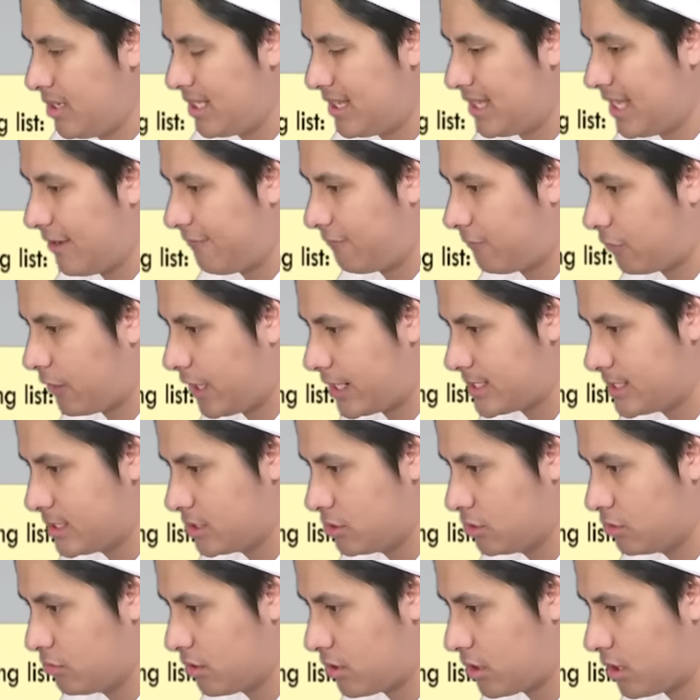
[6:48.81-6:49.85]
Midlife
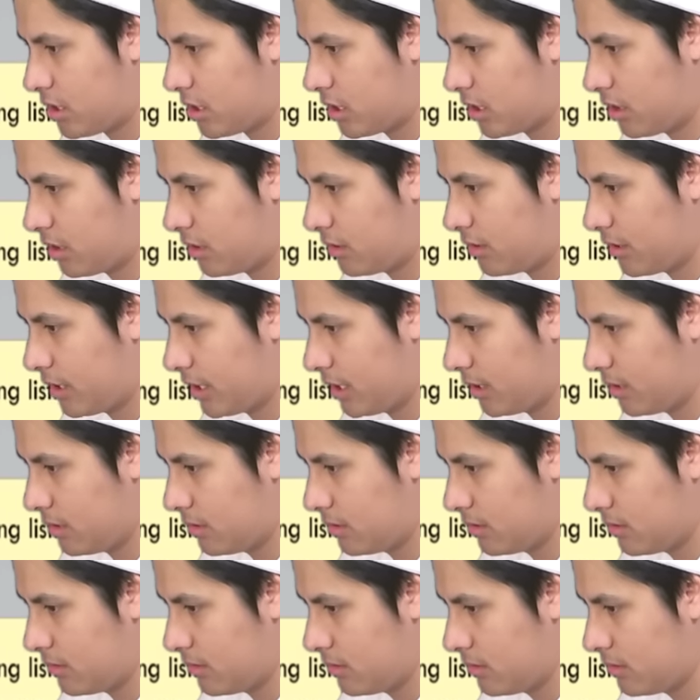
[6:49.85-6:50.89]
prices, new car, alright.
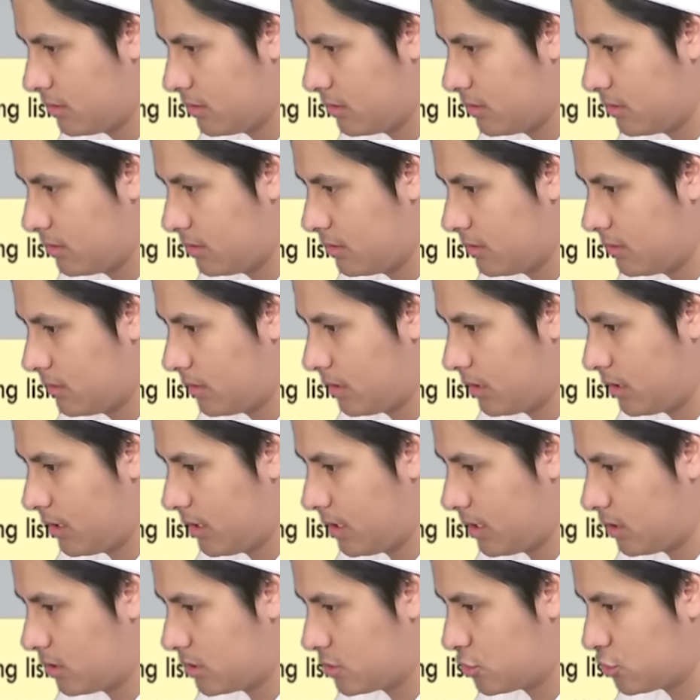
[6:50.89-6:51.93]

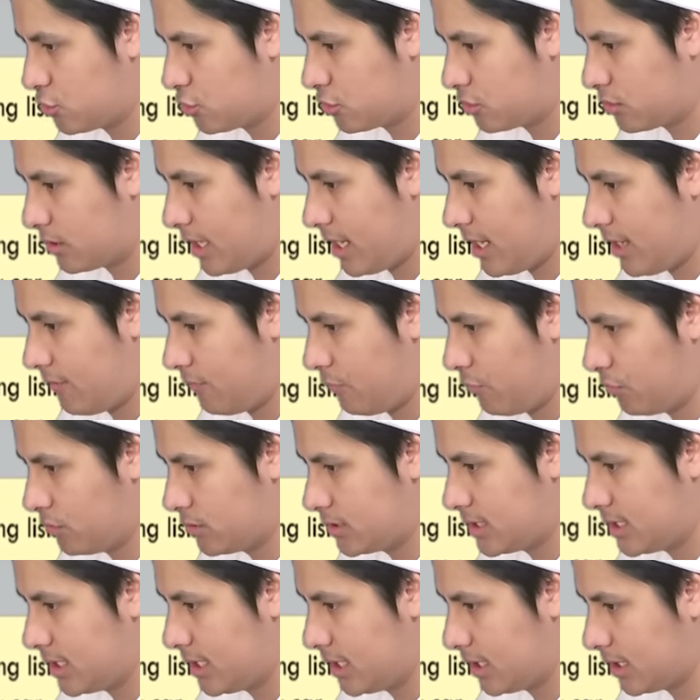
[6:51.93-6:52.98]
And
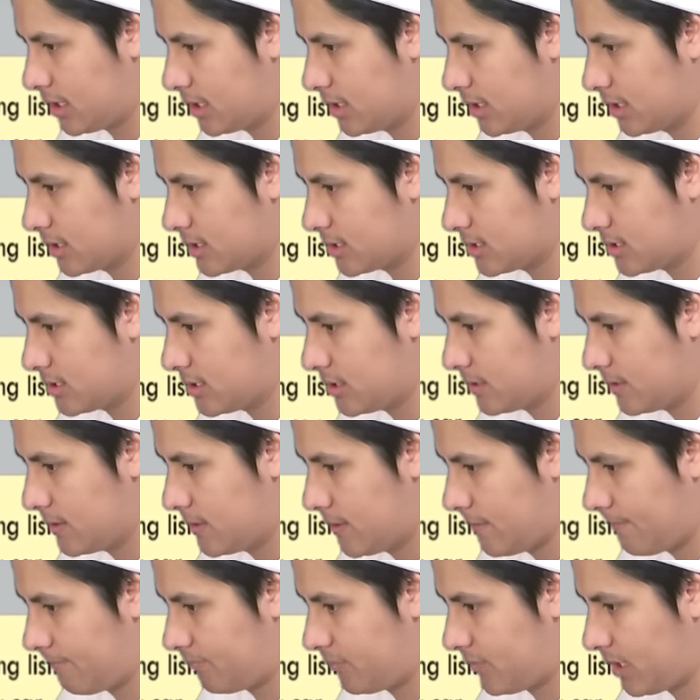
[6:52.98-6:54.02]
travel ticket.
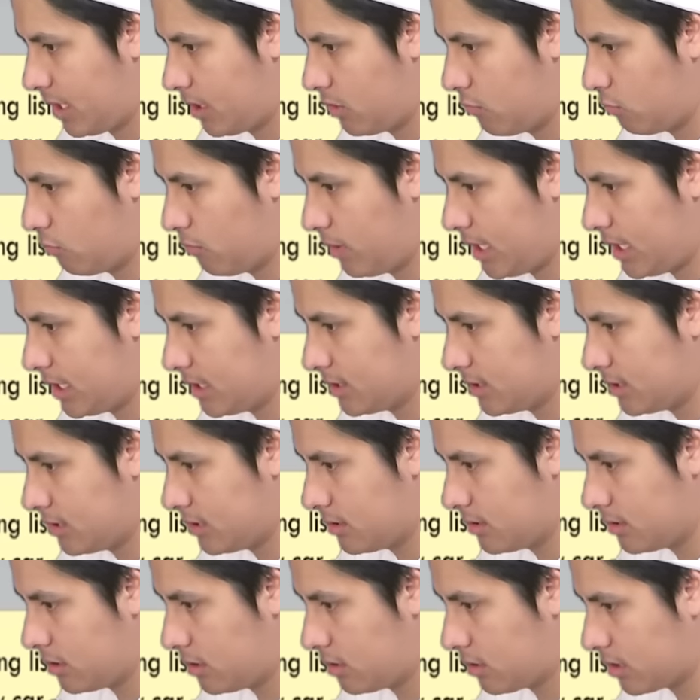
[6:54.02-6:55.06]
And wait.
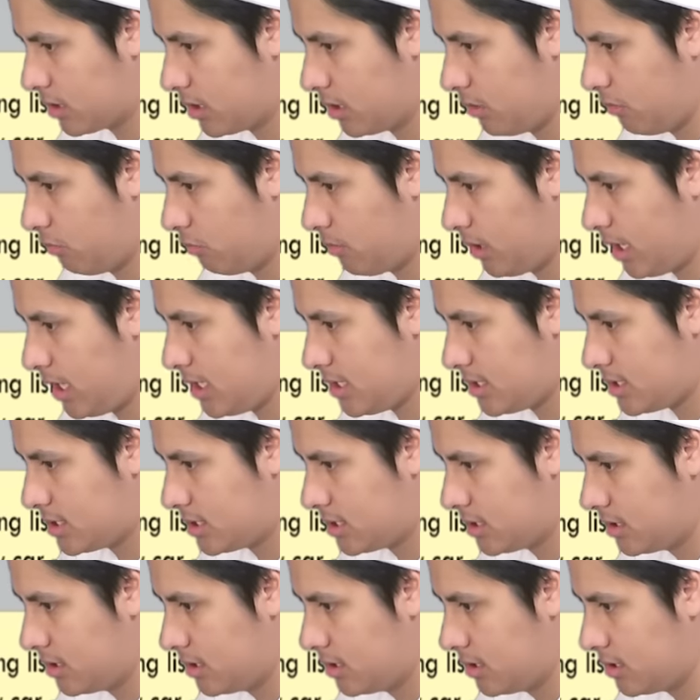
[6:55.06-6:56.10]
Okay, wait.
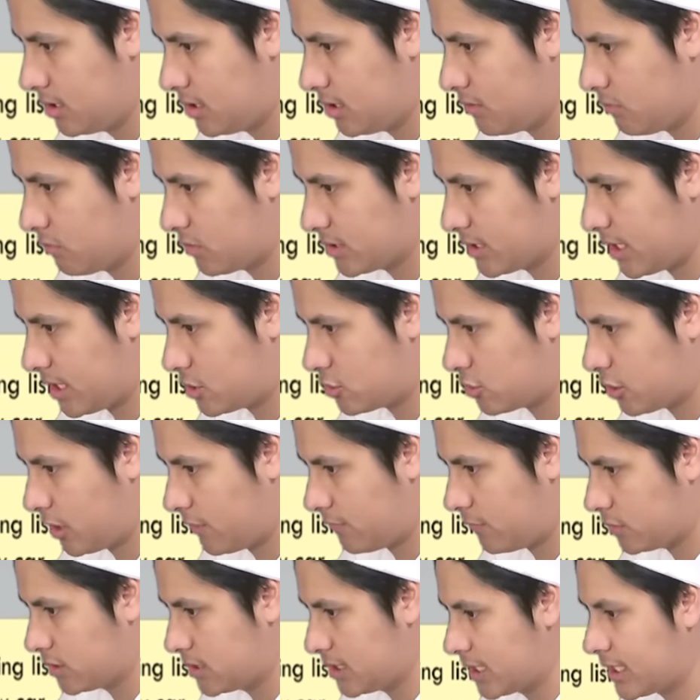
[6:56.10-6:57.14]
Where's that
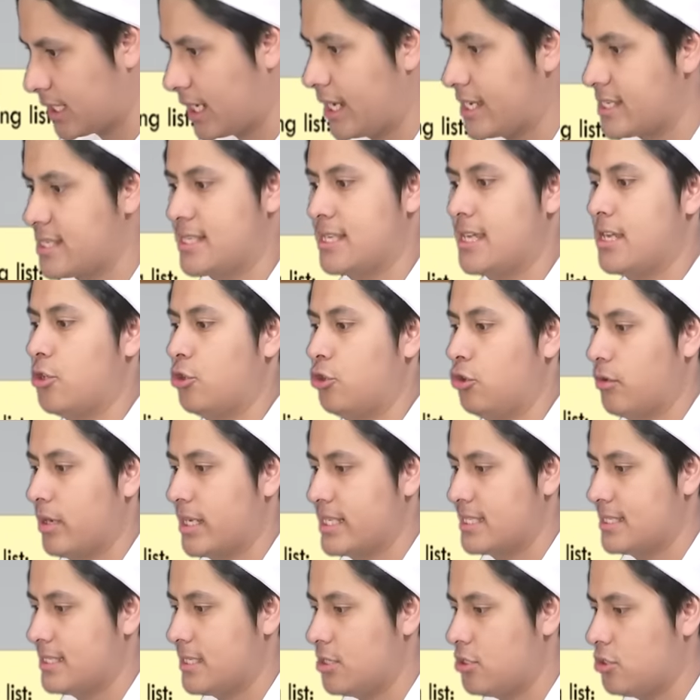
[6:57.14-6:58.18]
travel ticket? I seen you,
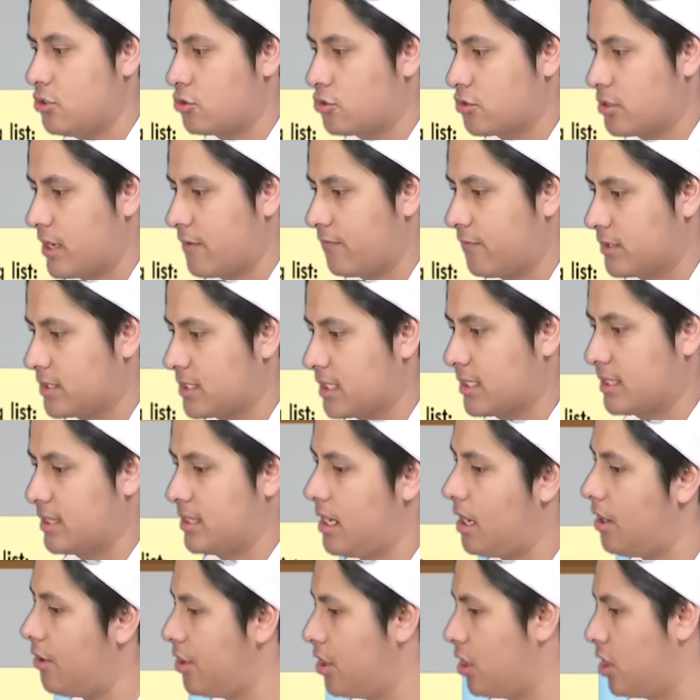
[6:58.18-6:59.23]
I seen you, travel ticket.
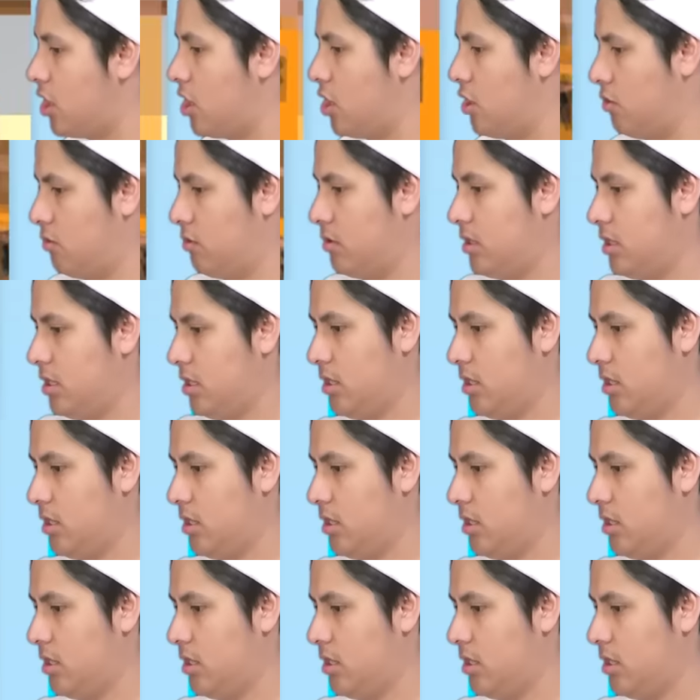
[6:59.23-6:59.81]
There you go.